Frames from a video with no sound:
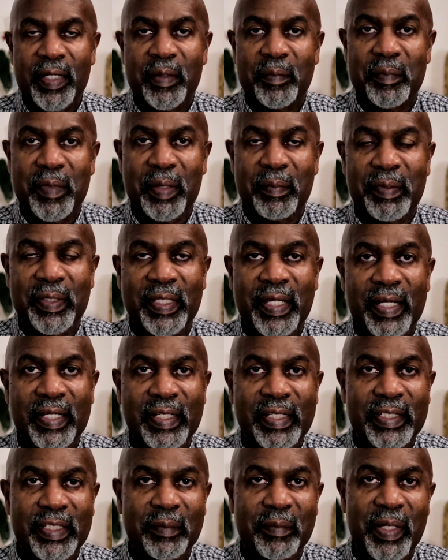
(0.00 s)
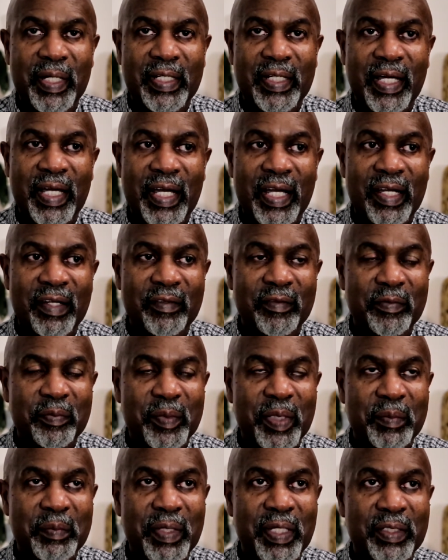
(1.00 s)
Maybe that letter might have
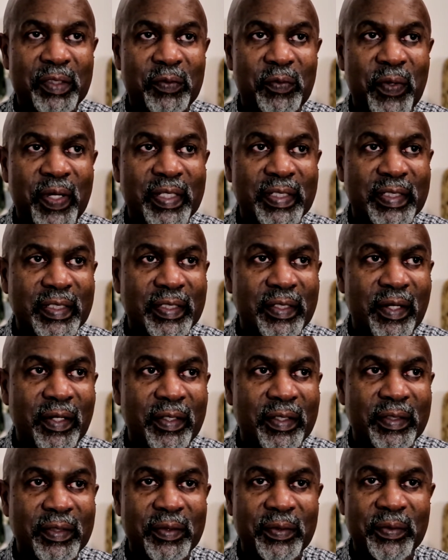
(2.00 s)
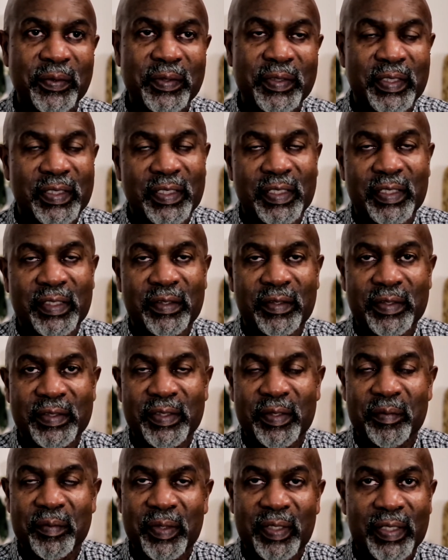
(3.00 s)
maybe a $20 note in it or
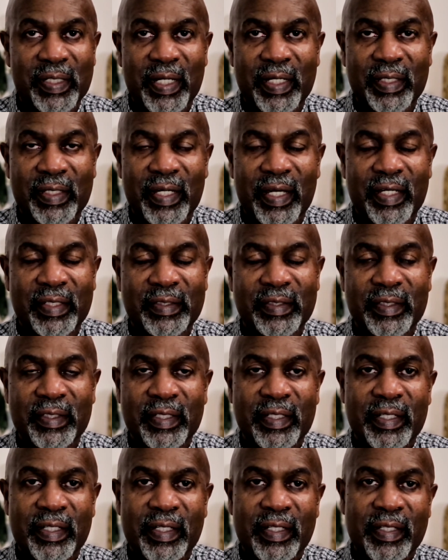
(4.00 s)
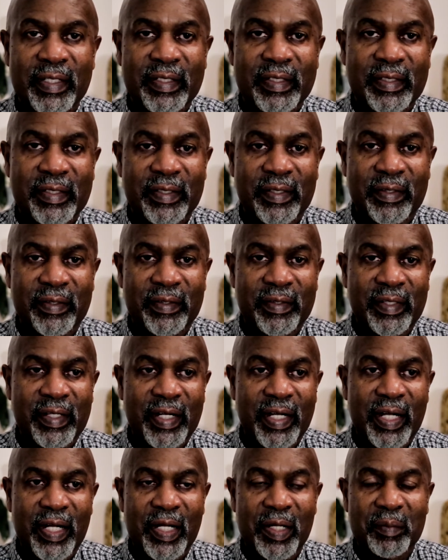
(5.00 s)
something like that, you
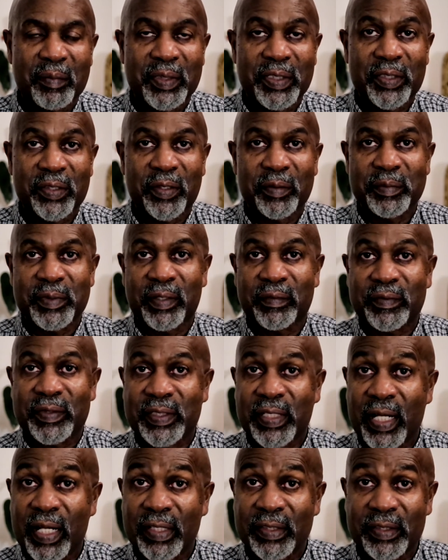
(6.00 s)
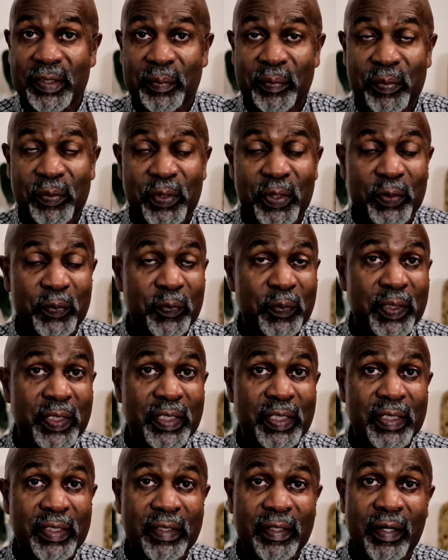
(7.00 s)
know. In terms of child support, we
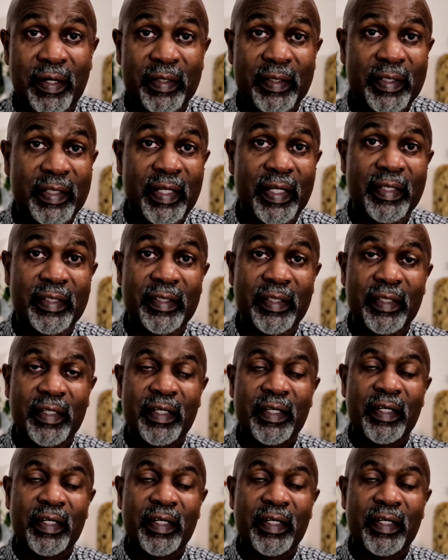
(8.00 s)
did not get